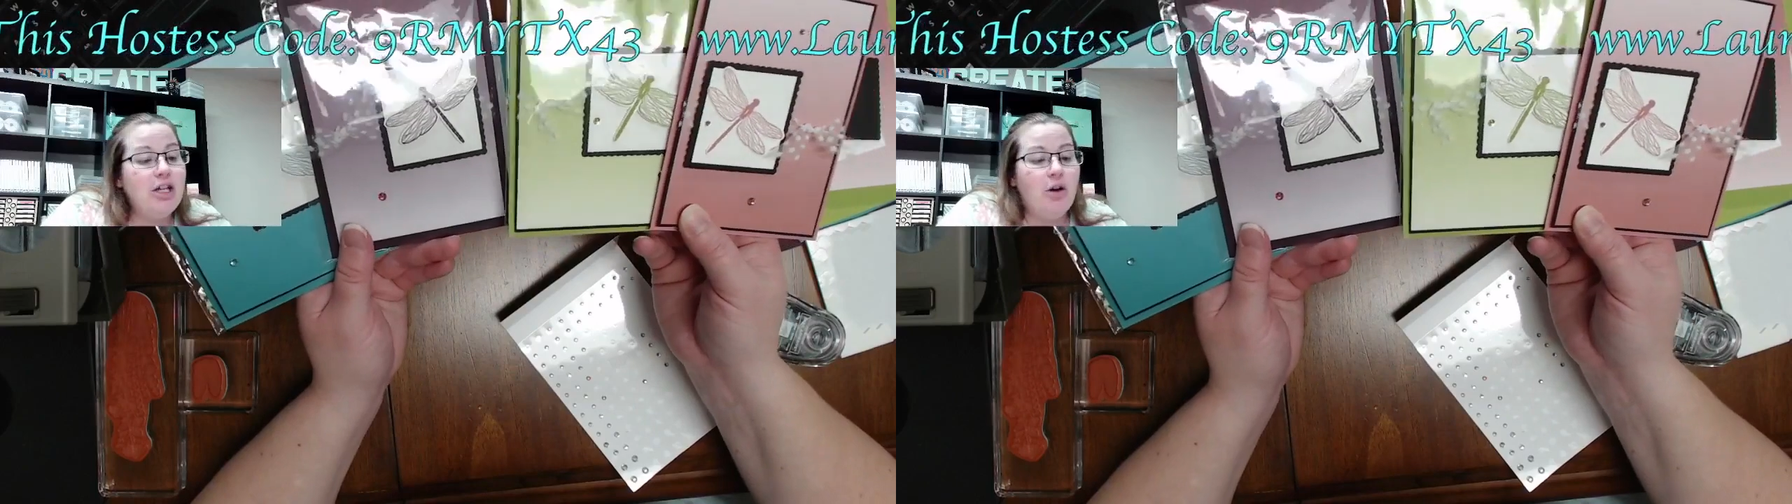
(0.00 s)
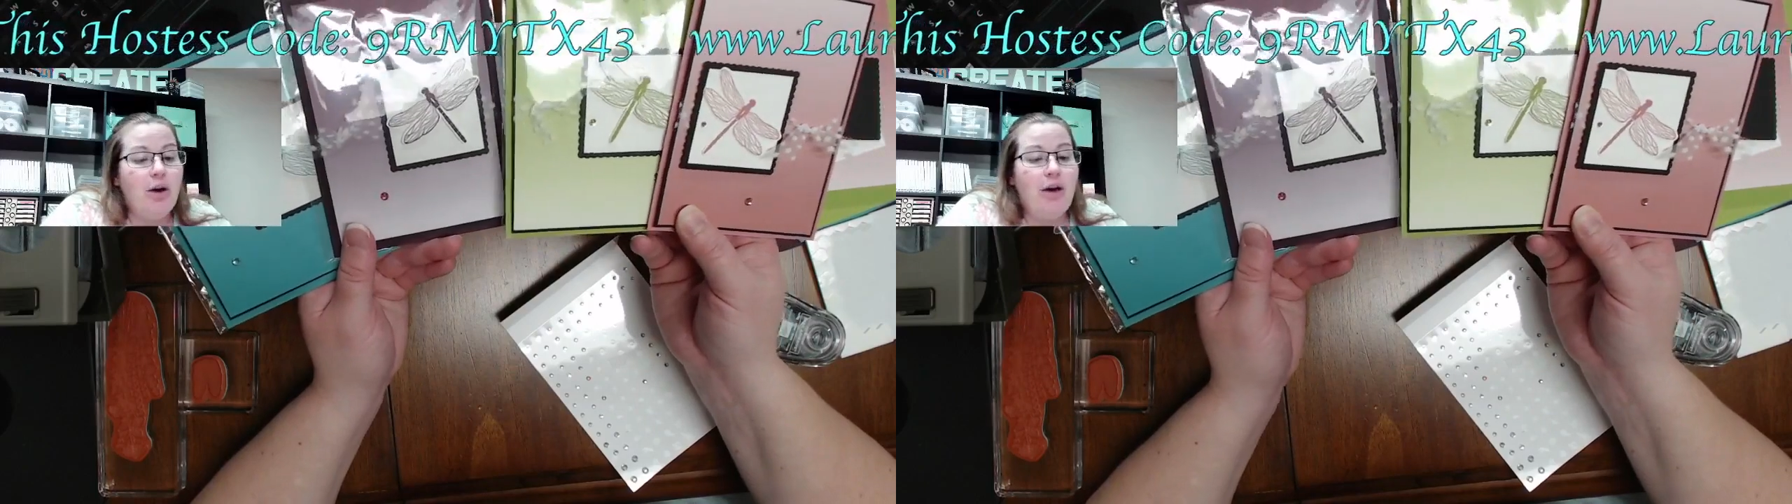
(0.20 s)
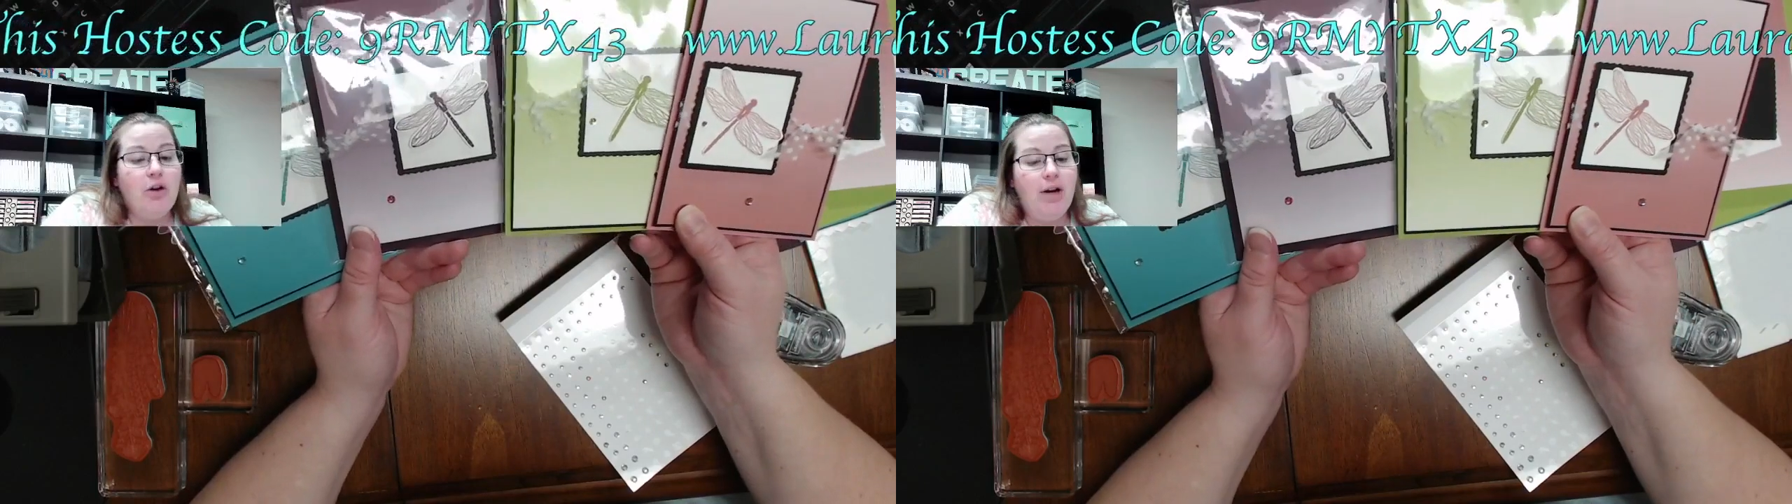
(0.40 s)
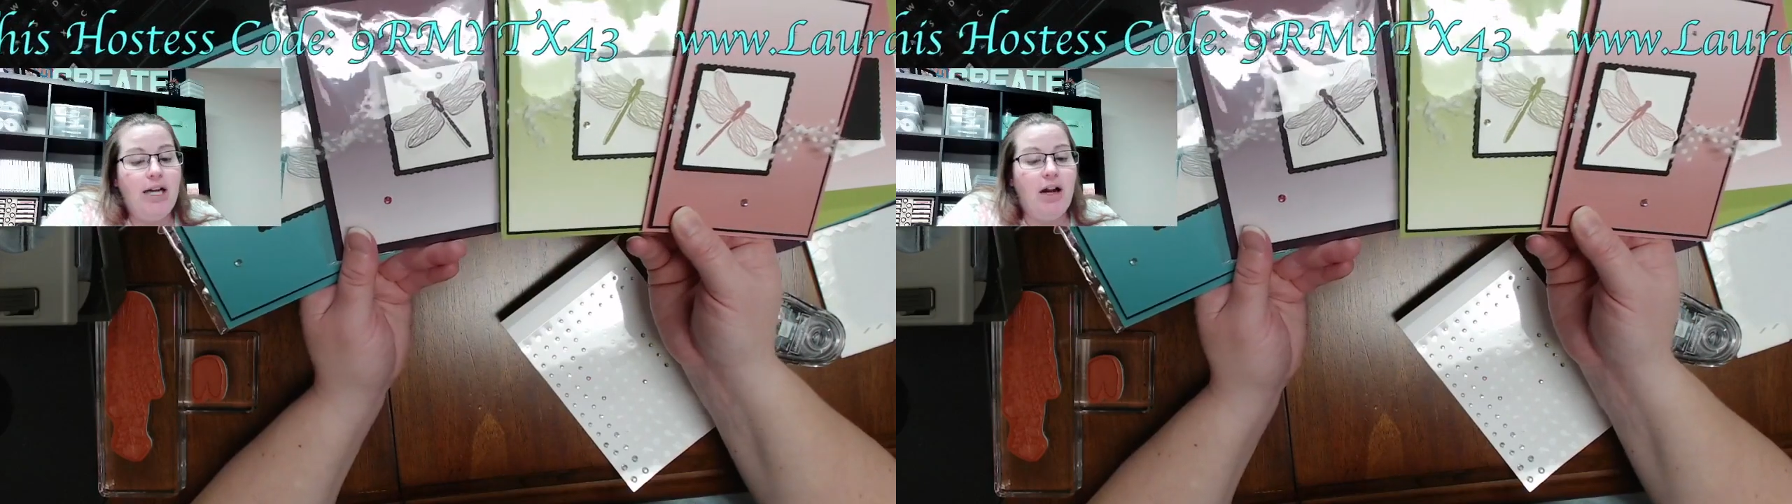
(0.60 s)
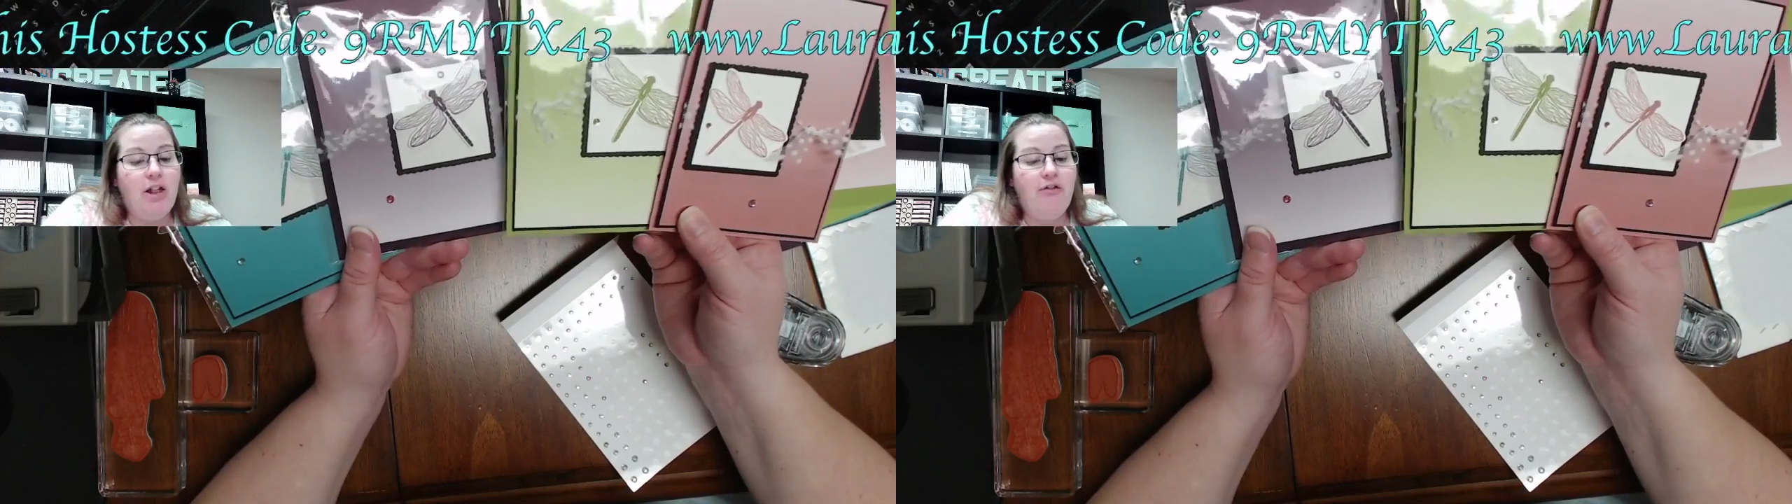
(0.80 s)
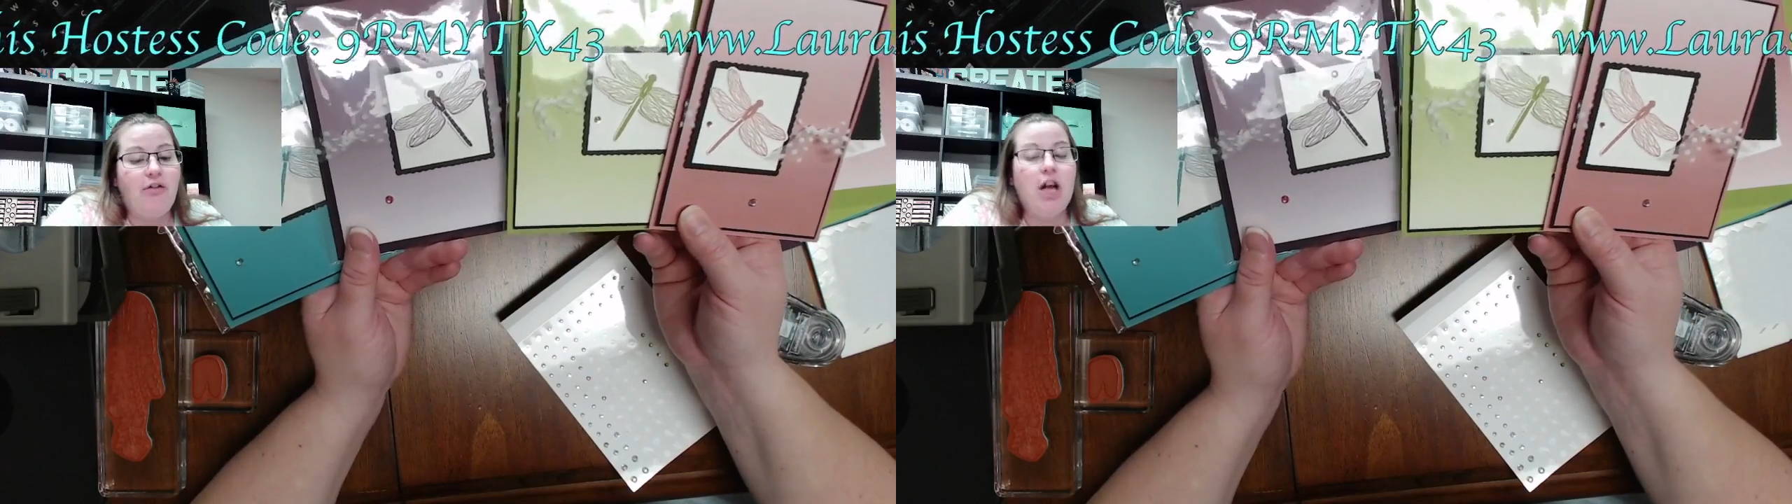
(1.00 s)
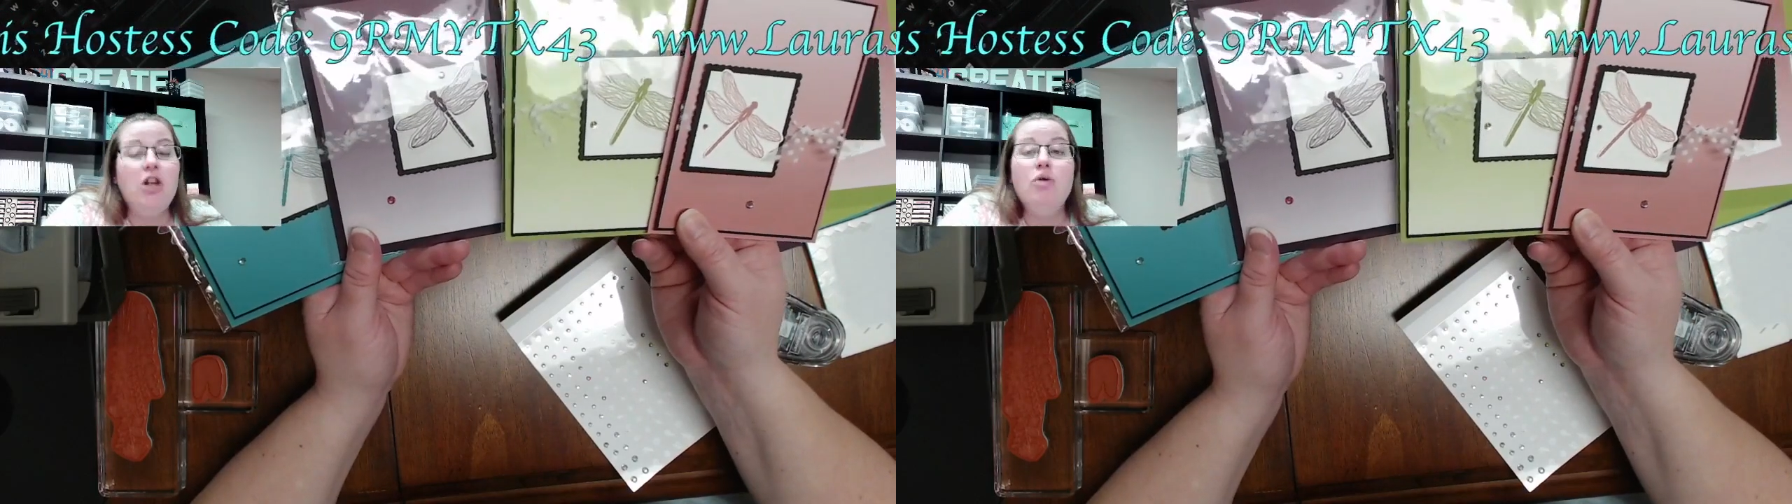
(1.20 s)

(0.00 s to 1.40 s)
don't have a greeting on the front.